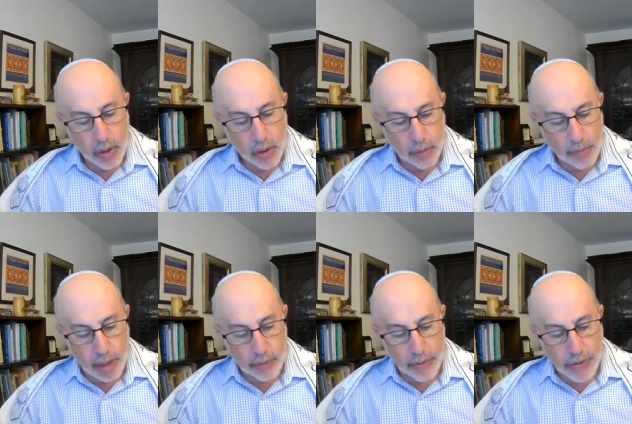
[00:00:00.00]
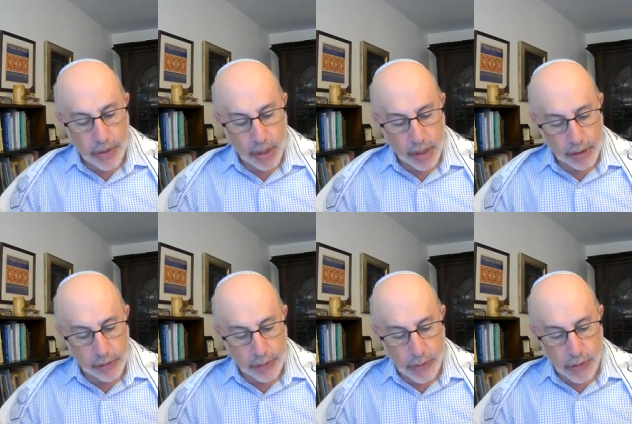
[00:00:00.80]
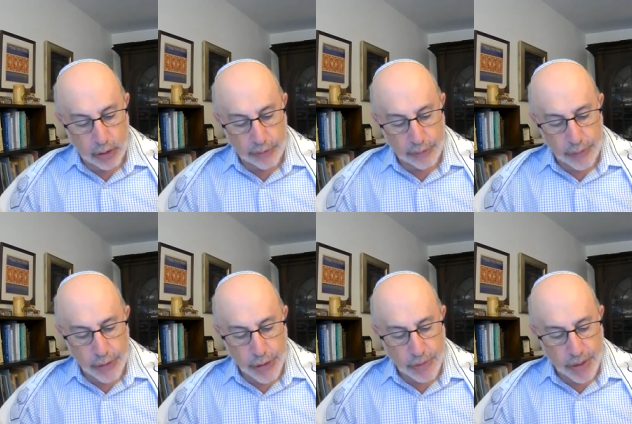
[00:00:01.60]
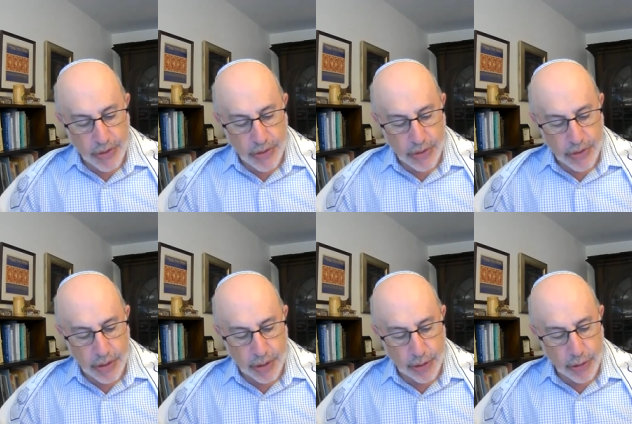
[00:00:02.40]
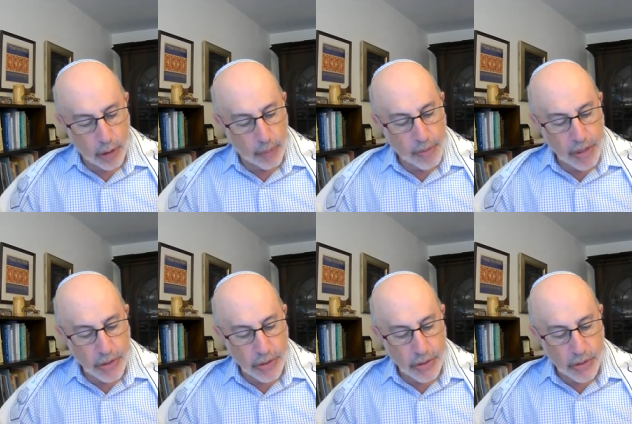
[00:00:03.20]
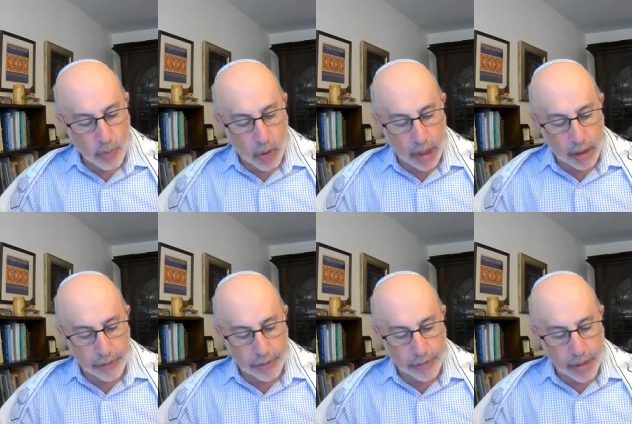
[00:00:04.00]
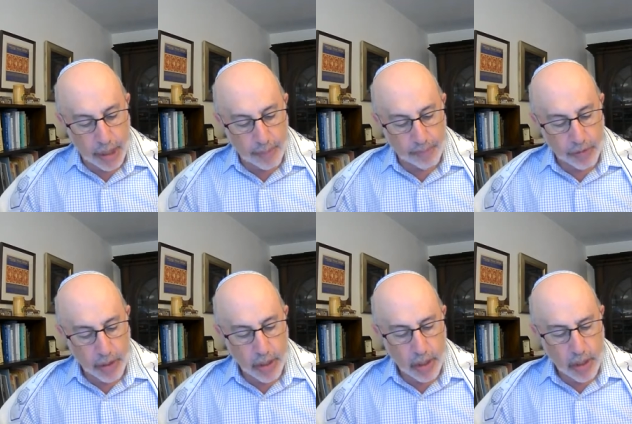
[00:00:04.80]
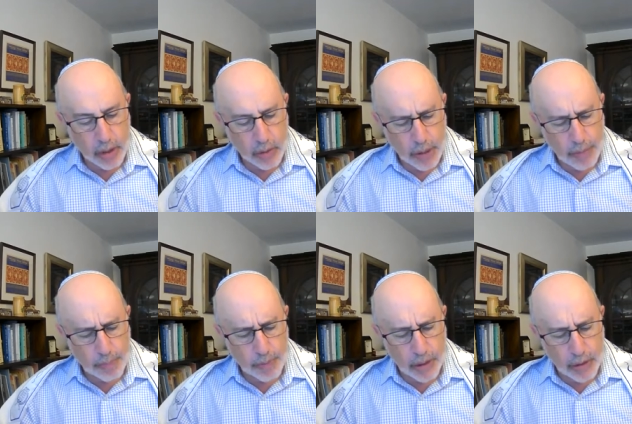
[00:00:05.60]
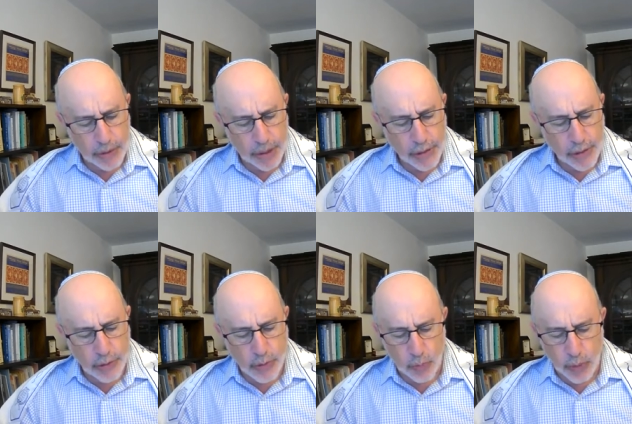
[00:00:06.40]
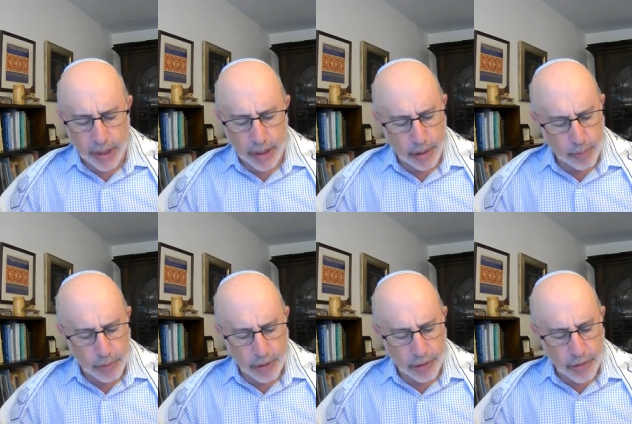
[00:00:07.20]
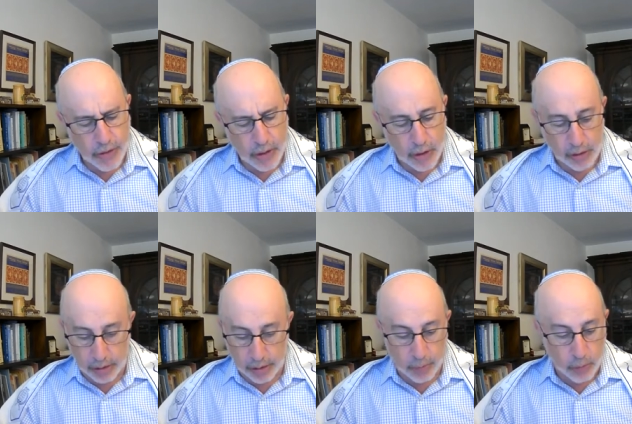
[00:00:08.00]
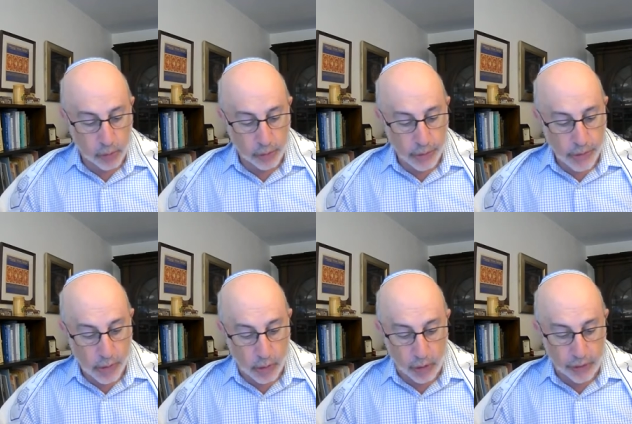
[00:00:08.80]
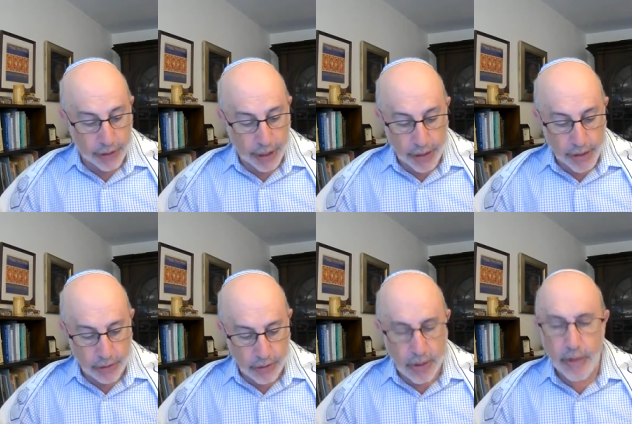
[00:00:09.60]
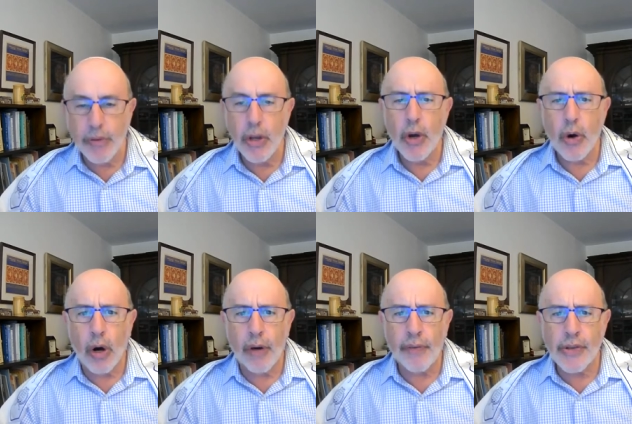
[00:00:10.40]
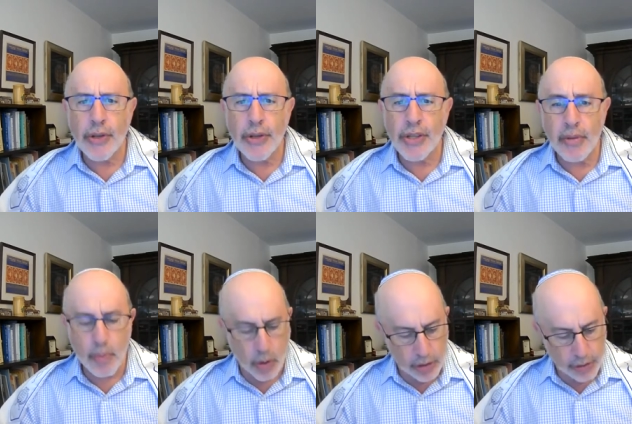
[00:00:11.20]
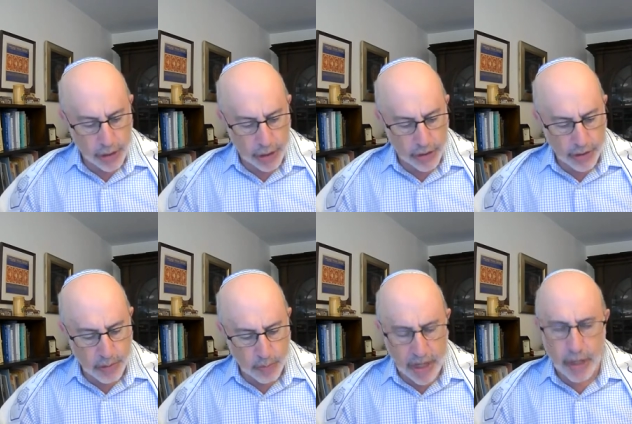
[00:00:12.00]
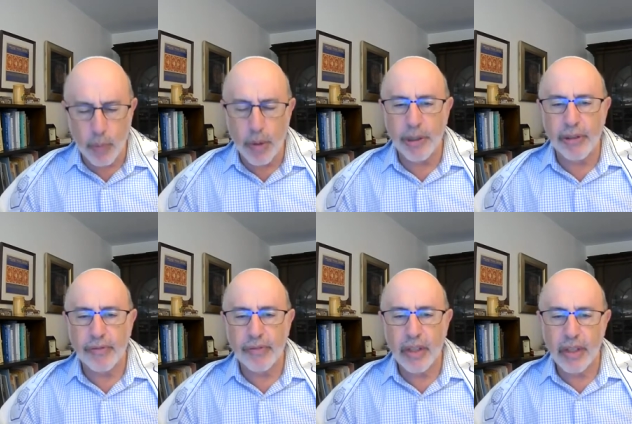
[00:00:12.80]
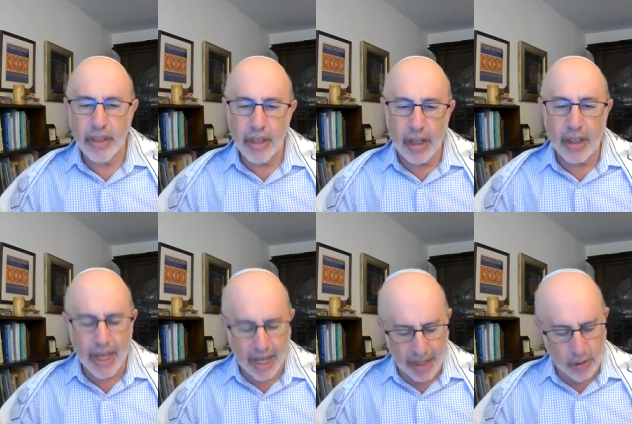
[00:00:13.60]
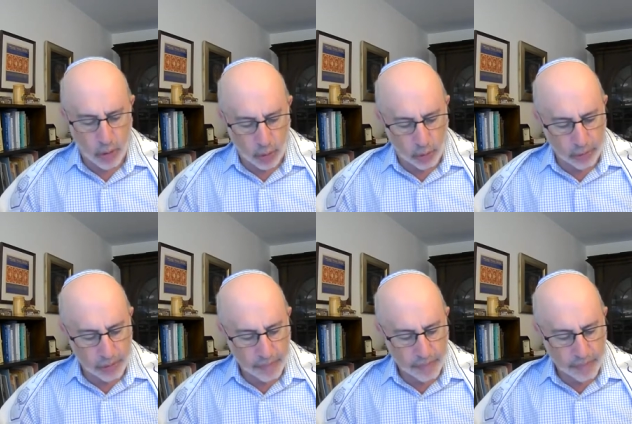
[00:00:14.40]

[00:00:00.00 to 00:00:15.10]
all mountains and hills, all fruit trees and cedars, all beasts, wild and tame, creeping creatures, winged birds, earthly rulers, all the nations, officers and mortal judges, men and women, young and old.